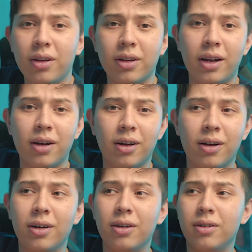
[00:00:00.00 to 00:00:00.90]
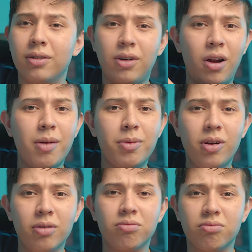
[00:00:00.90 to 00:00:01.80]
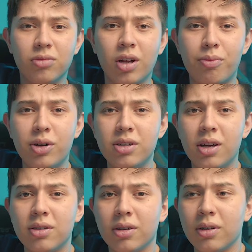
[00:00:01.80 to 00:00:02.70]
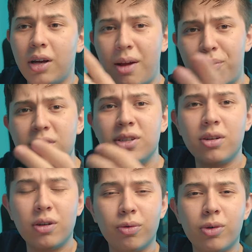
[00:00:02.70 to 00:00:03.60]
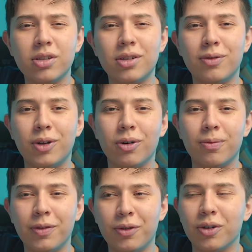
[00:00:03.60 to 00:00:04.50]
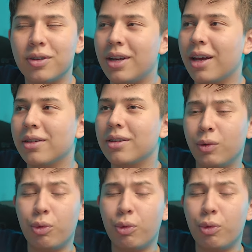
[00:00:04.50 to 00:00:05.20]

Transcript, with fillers: then uh, you know, let me know. I appreciate it. And I appreciate you for watching this video if you got to the end.